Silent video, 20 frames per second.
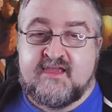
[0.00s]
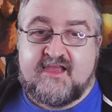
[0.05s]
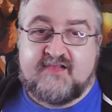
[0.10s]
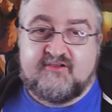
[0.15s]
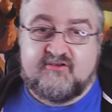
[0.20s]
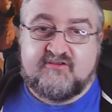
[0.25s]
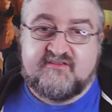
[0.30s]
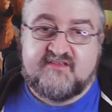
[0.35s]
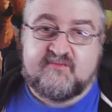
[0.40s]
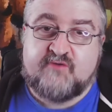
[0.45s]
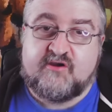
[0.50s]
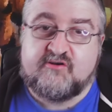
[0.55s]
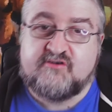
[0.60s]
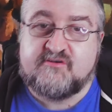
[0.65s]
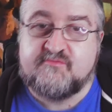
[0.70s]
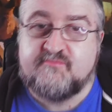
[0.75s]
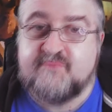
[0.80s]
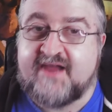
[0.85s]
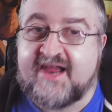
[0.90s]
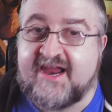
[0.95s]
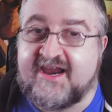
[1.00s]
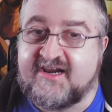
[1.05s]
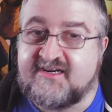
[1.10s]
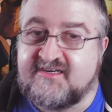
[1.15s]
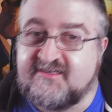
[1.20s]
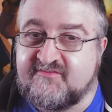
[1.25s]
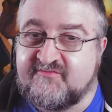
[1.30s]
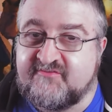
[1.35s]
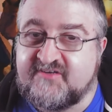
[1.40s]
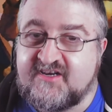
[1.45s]
Flawed, welcome back.
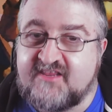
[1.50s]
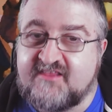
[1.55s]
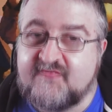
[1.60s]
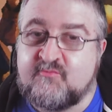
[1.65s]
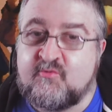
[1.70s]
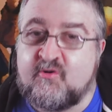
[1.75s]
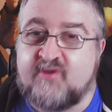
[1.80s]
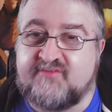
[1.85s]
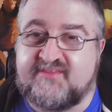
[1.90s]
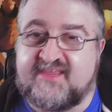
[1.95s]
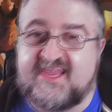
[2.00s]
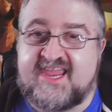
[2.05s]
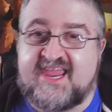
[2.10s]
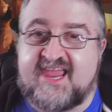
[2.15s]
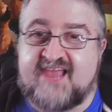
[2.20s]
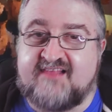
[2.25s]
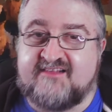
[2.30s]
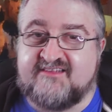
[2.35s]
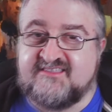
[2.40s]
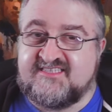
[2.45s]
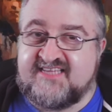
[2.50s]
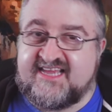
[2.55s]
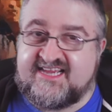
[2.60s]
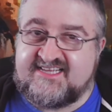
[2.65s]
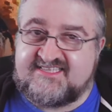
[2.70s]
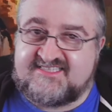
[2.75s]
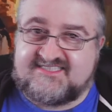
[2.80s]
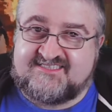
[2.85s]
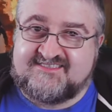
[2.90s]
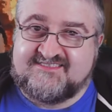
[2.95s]
No matter what the hell is
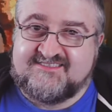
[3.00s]
this,